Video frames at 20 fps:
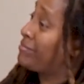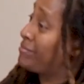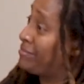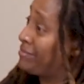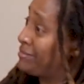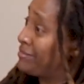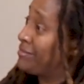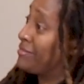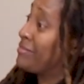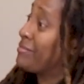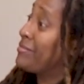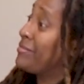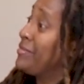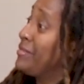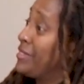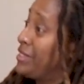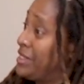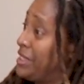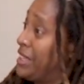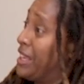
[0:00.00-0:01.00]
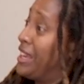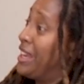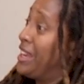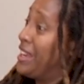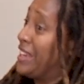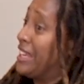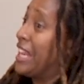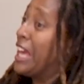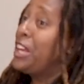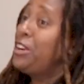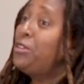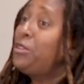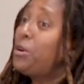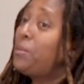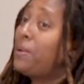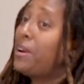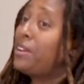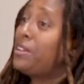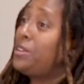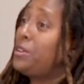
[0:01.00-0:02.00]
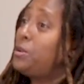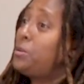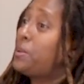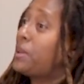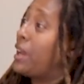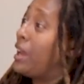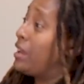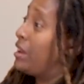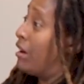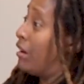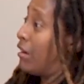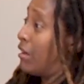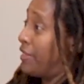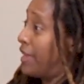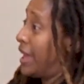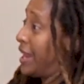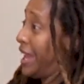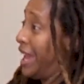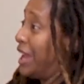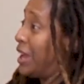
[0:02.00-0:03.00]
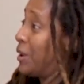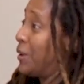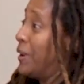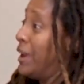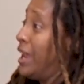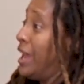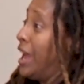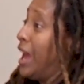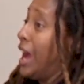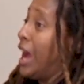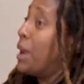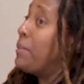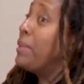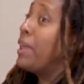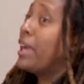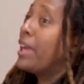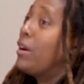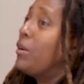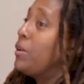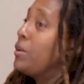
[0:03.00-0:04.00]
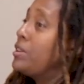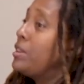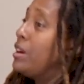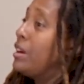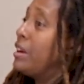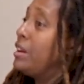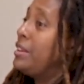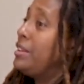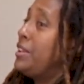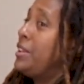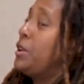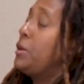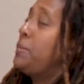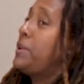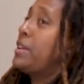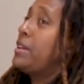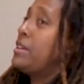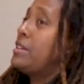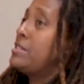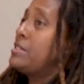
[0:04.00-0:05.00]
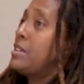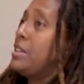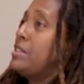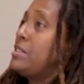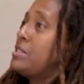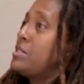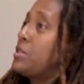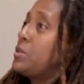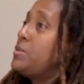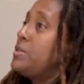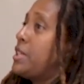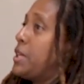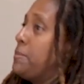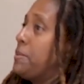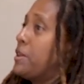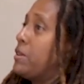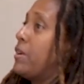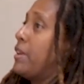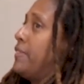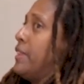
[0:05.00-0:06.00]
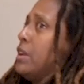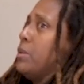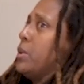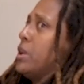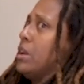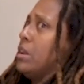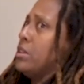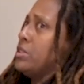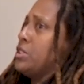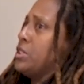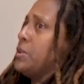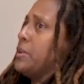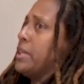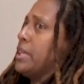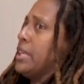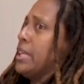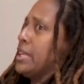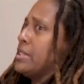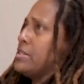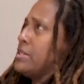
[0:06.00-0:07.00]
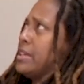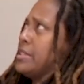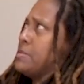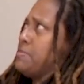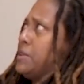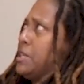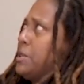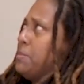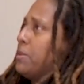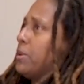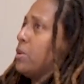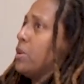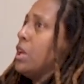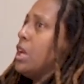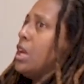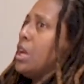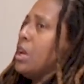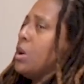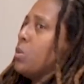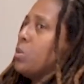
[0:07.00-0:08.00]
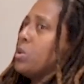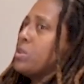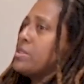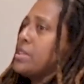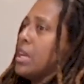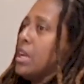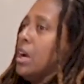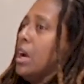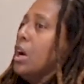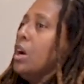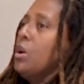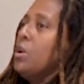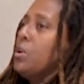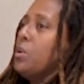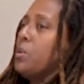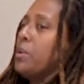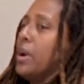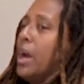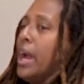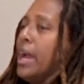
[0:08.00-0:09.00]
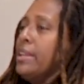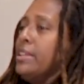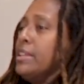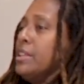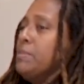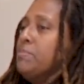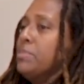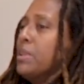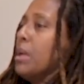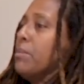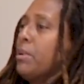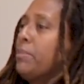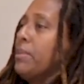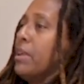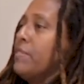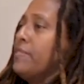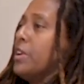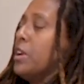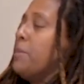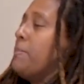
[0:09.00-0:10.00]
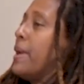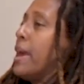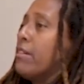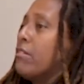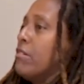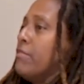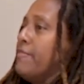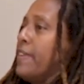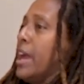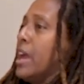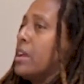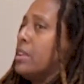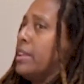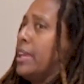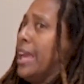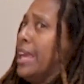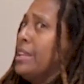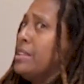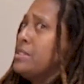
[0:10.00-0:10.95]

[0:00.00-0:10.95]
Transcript: Mm-hmm. Yeah, and I don't know about you, but I call that out. I'm like, hold on, because it's so typical. I think we all do it as people. We'll say, "Oh, I did blah blah blah," very matter of factly, and